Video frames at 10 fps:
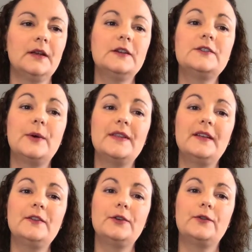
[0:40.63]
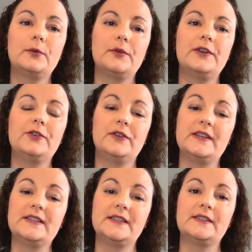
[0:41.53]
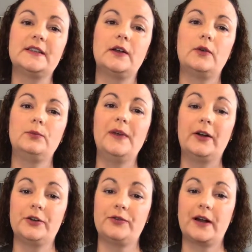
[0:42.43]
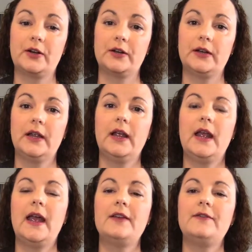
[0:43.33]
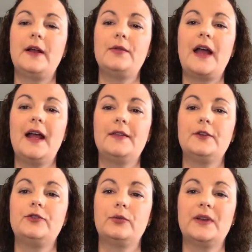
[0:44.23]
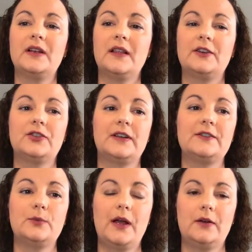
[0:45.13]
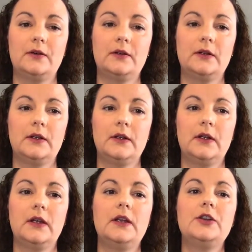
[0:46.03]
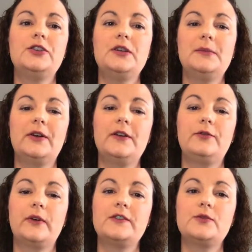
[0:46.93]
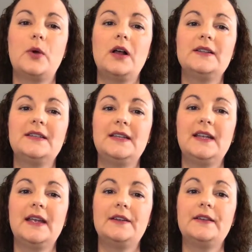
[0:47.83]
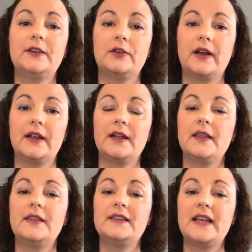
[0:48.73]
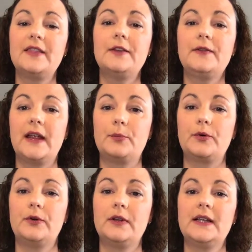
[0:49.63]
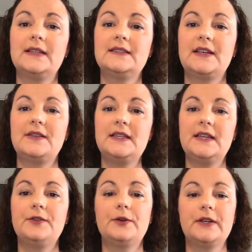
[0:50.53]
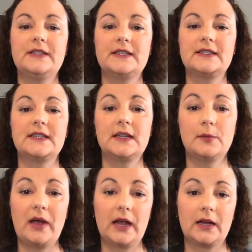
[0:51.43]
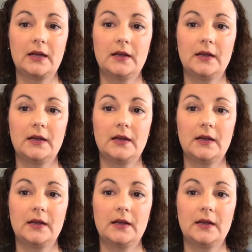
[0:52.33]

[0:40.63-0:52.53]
So I then looked for Marie-Thérèse's marriage record and found that in the Drouin collection as well. She married François Didier de Grey, the 10th of April, 1736 in Quebec.